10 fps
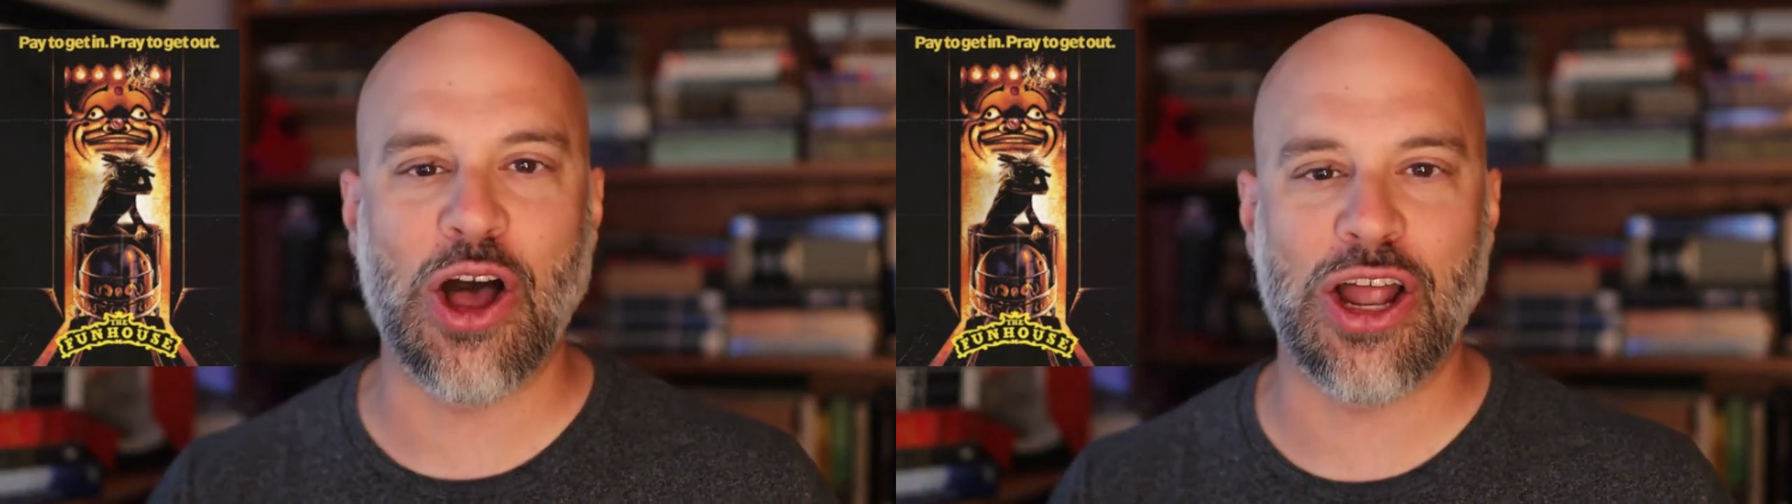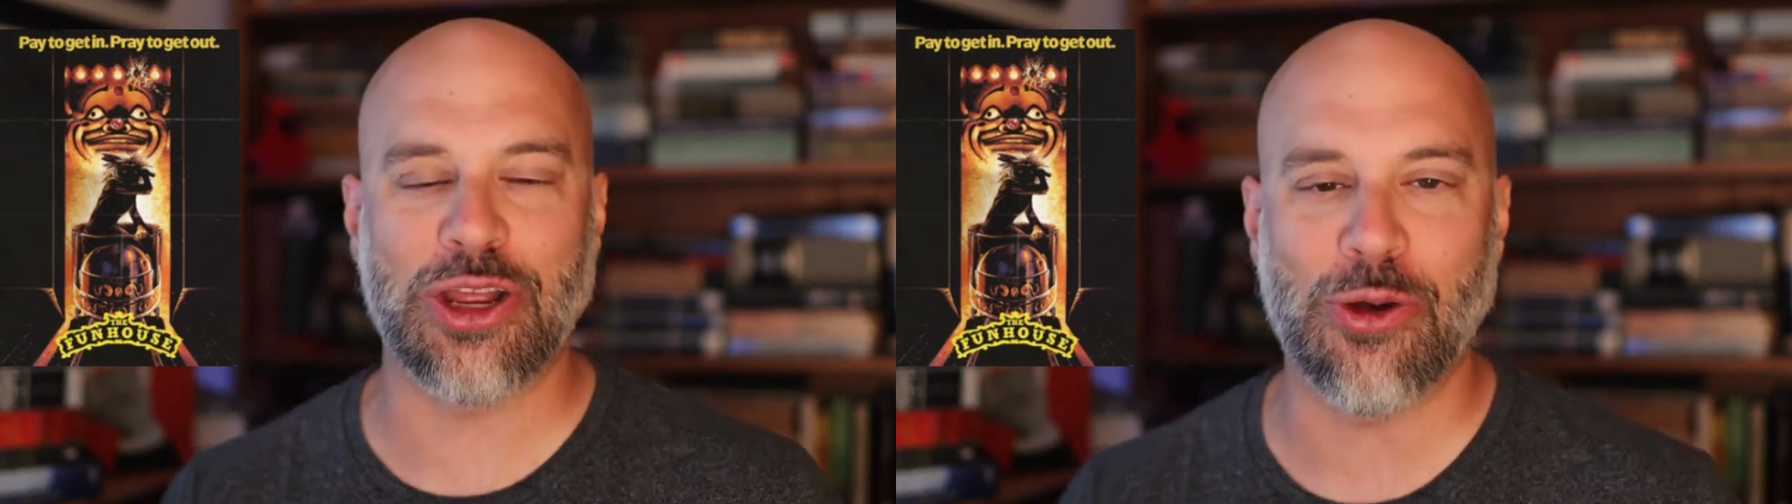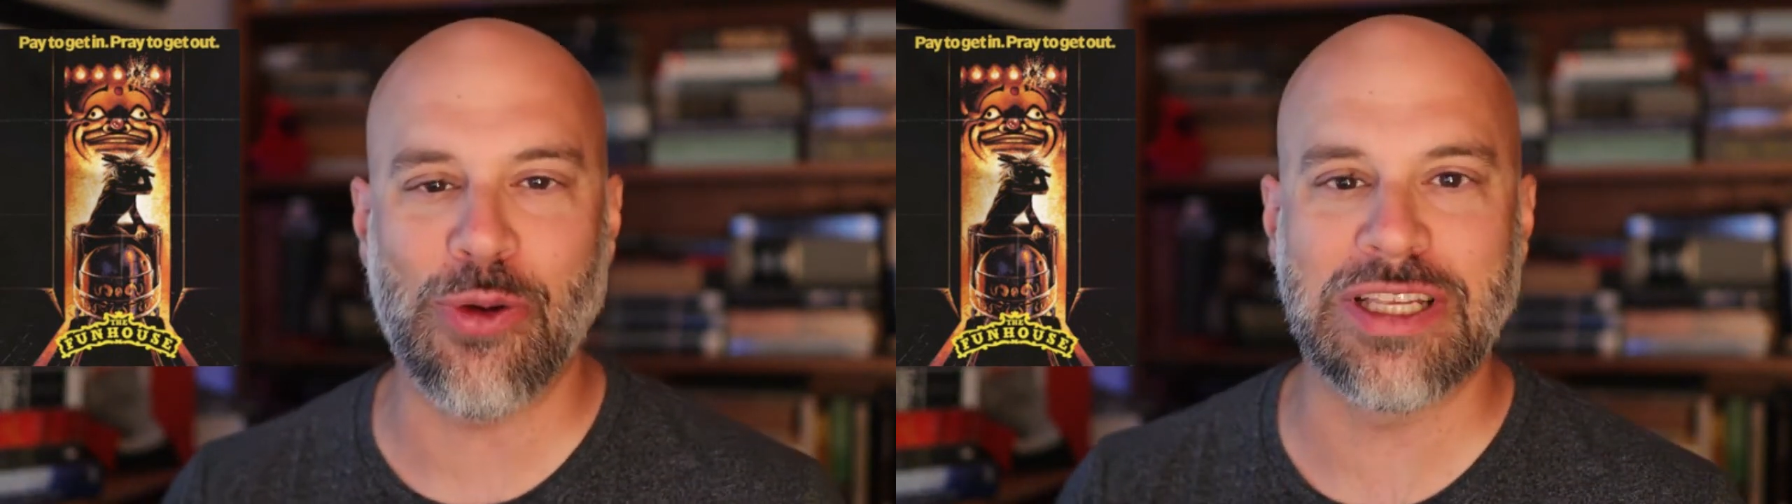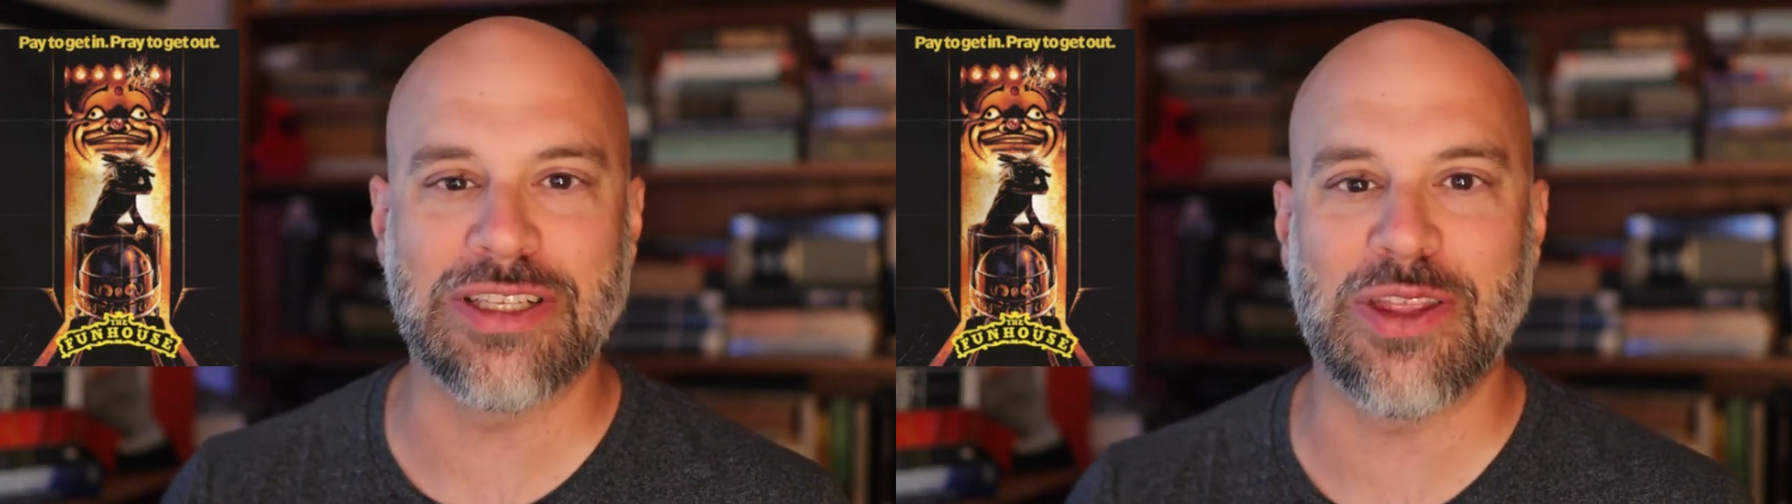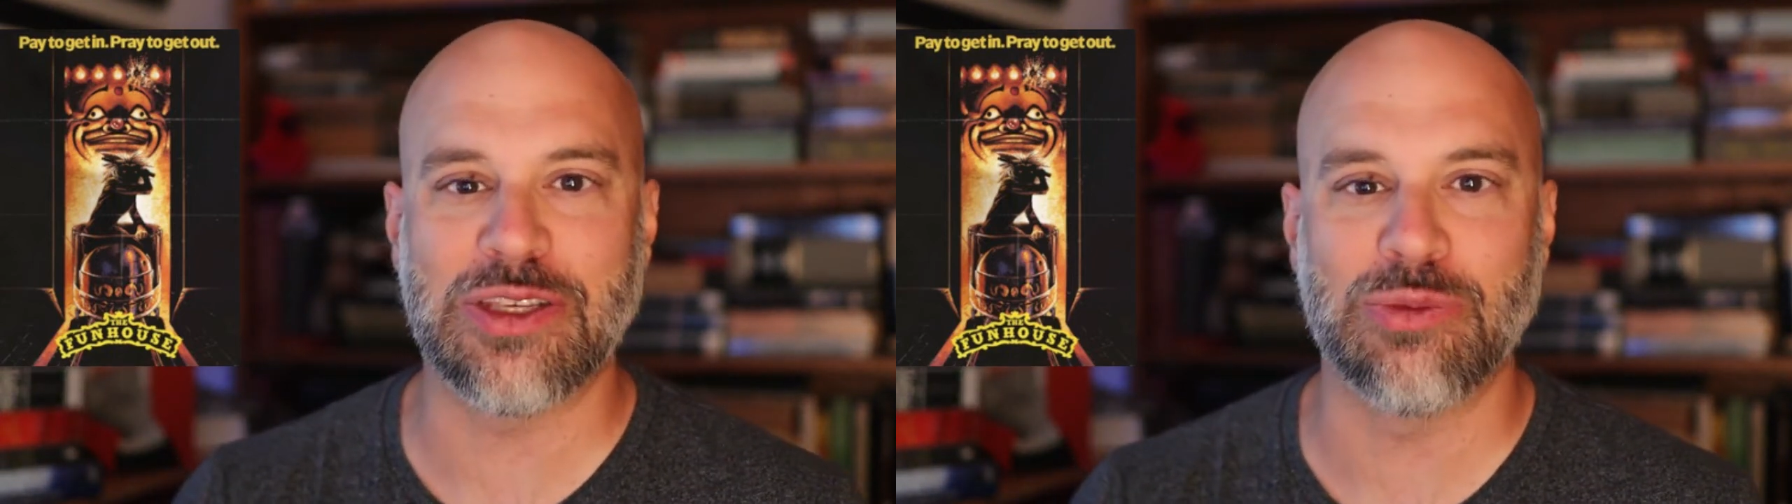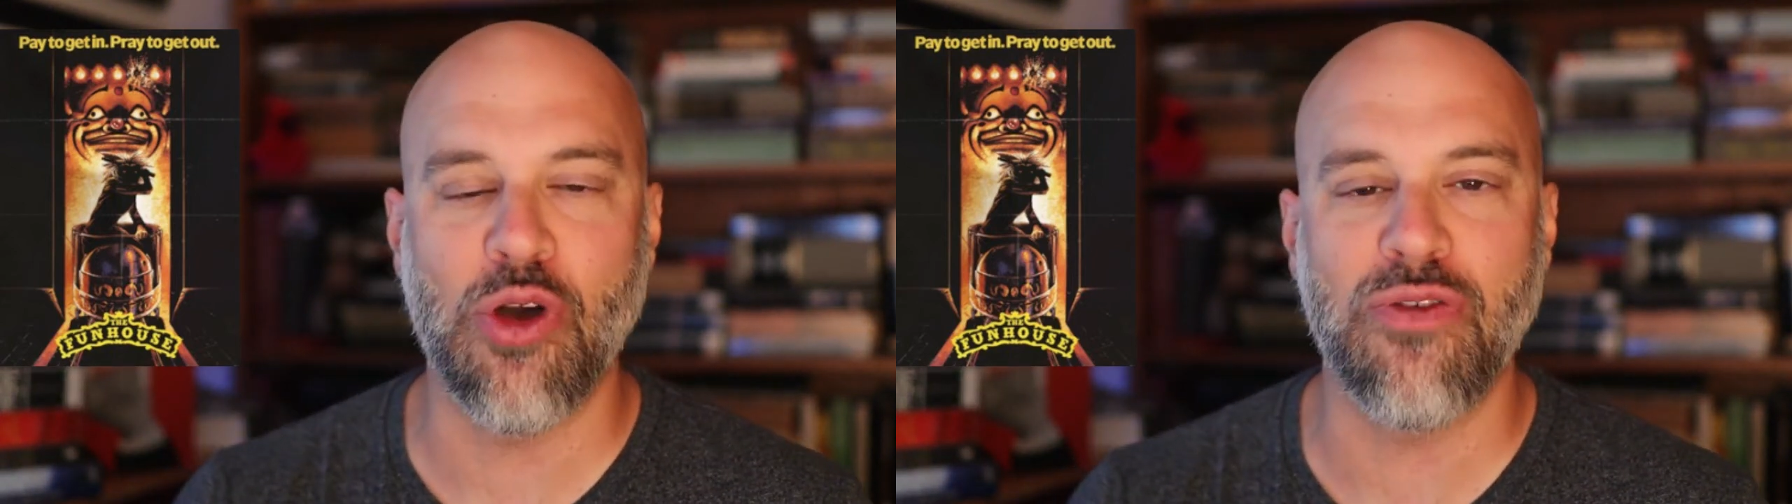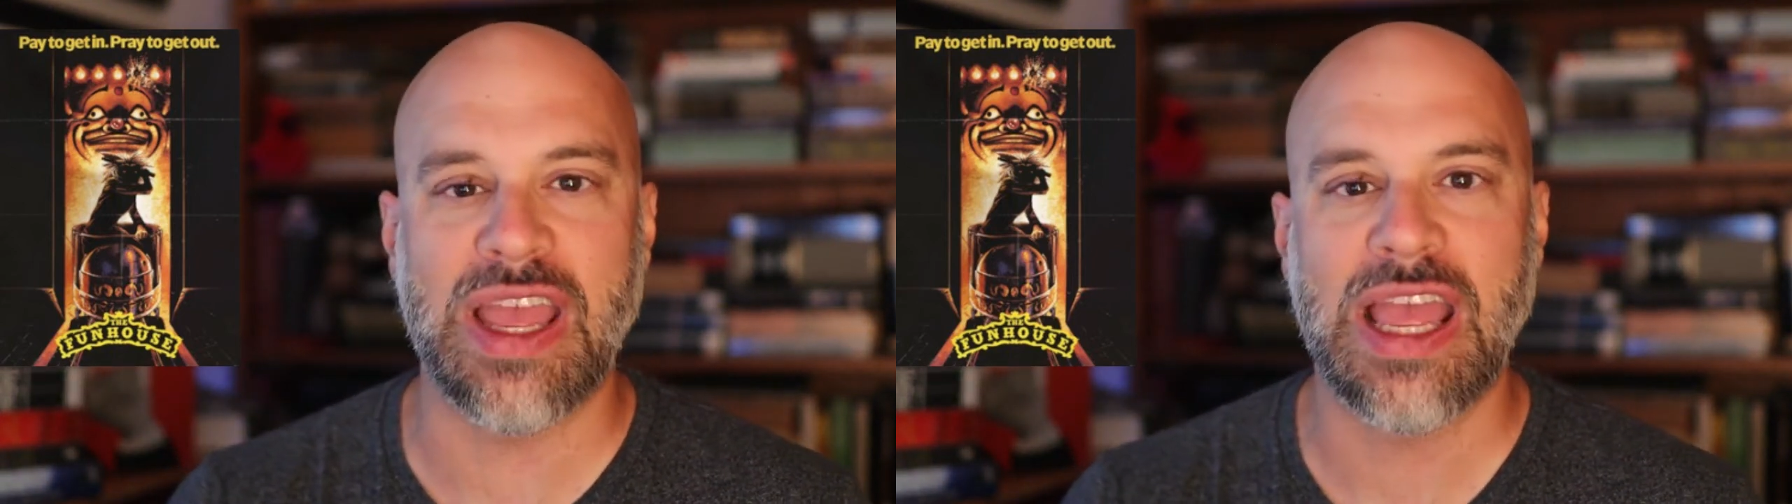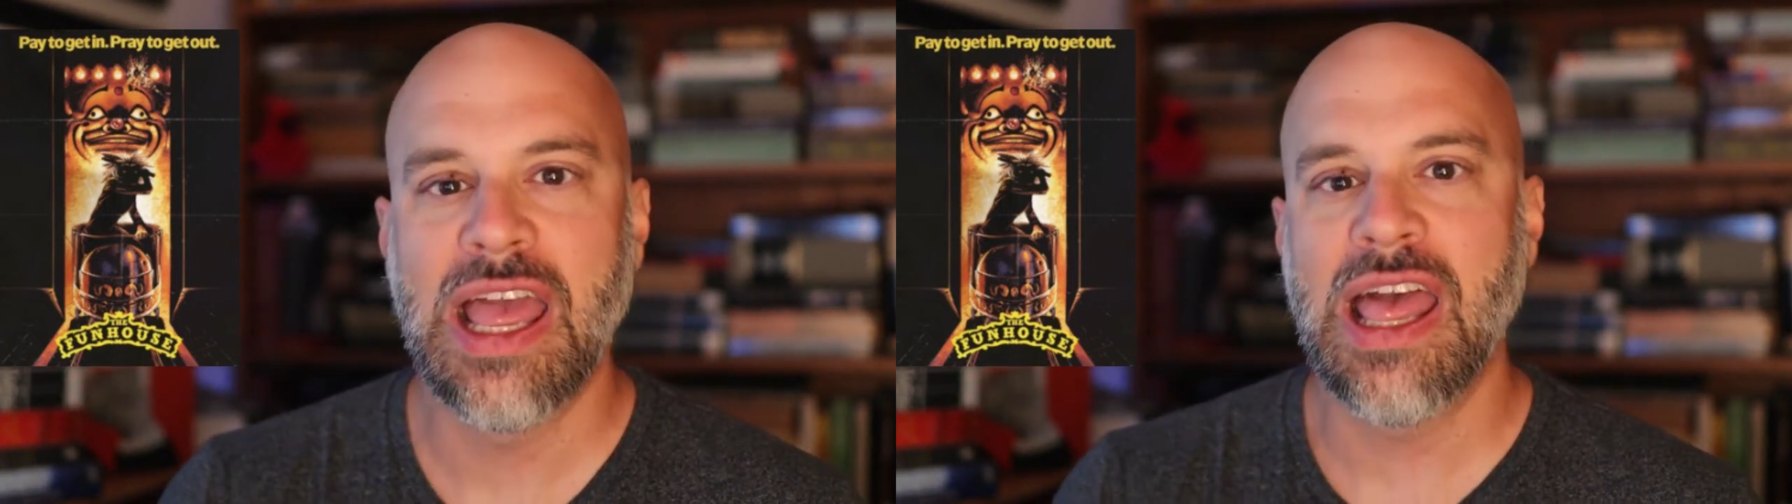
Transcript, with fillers: ongoings of this movie.